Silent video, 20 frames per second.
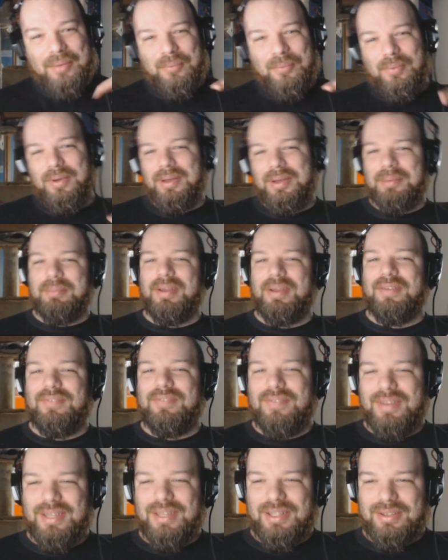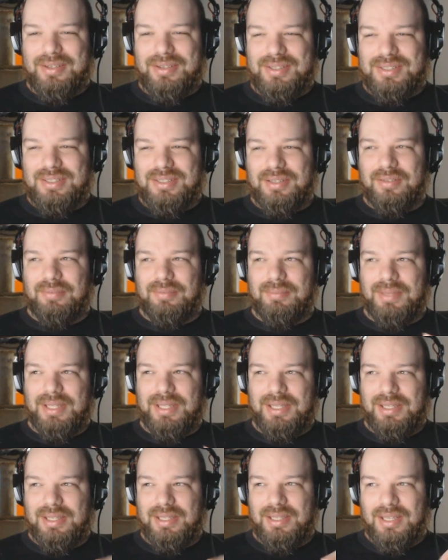In one of my videos of
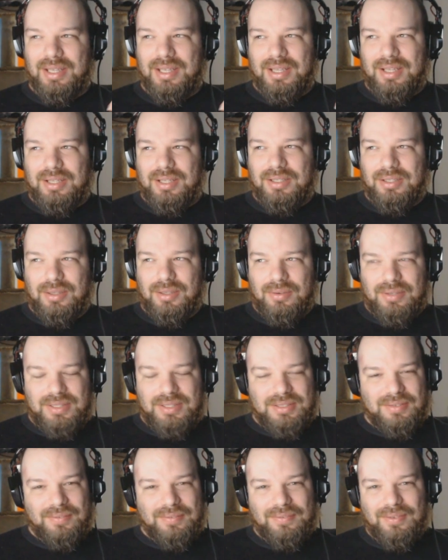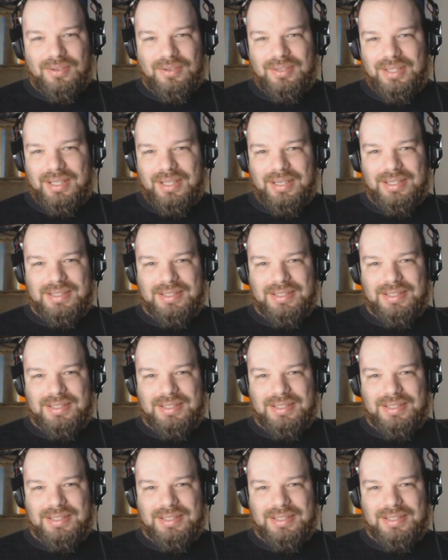me going to Vault